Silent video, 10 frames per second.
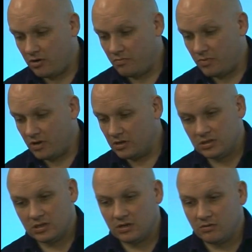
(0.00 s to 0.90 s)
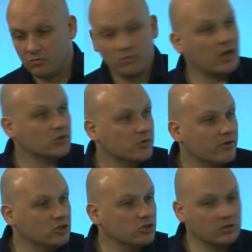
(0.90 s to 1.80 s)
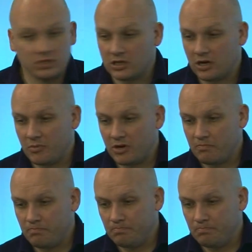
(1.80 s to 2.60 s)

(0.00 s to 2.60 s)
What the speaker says: on because else we'll run short of time here.